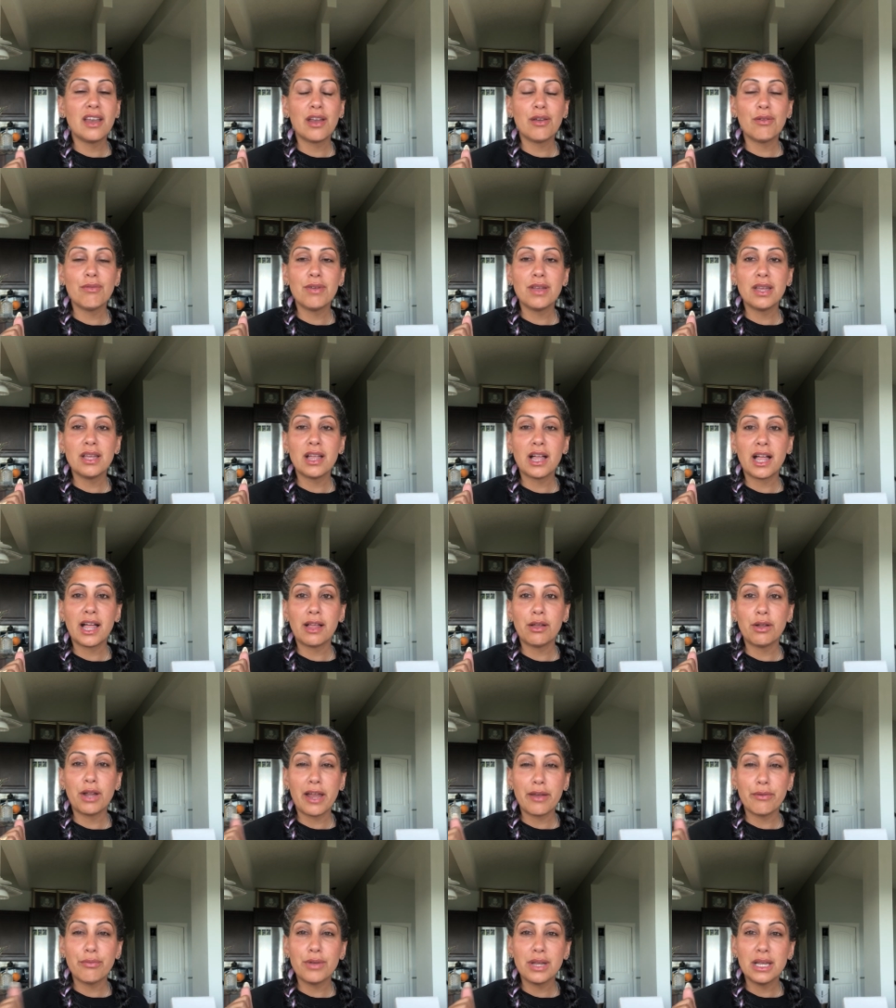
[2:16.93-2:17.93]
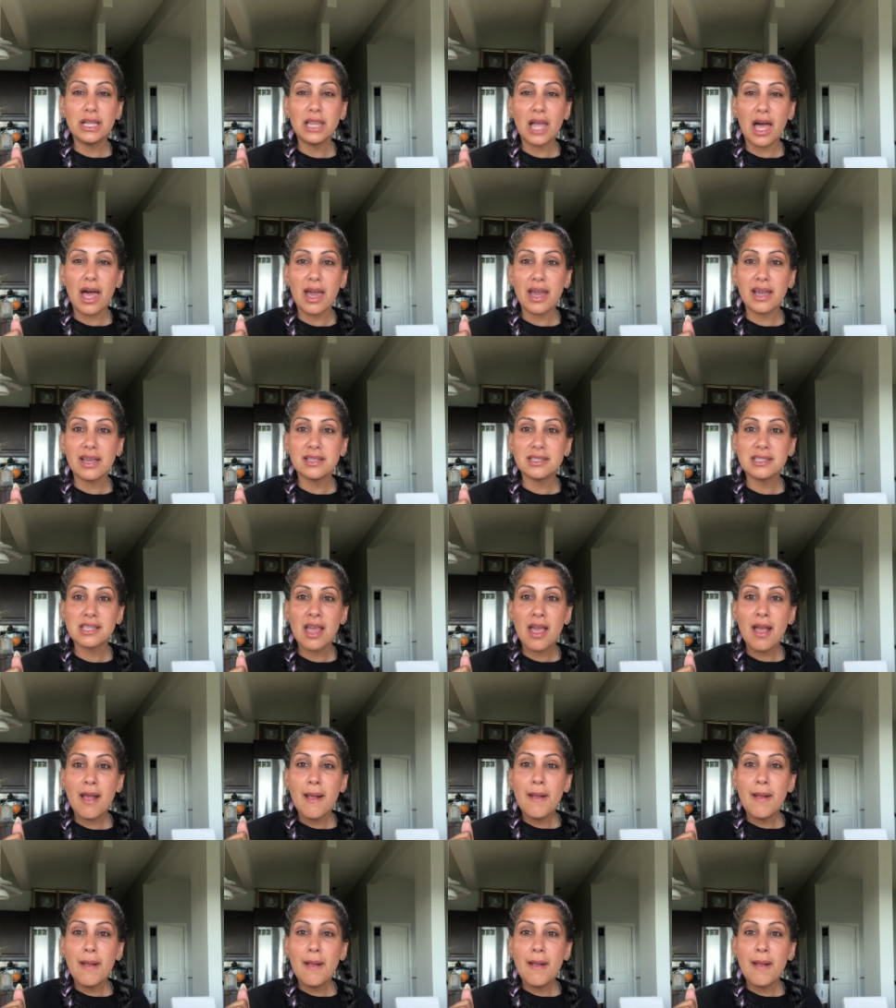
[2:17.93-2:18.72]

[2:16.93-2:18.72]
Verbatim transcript: I, rea- I realized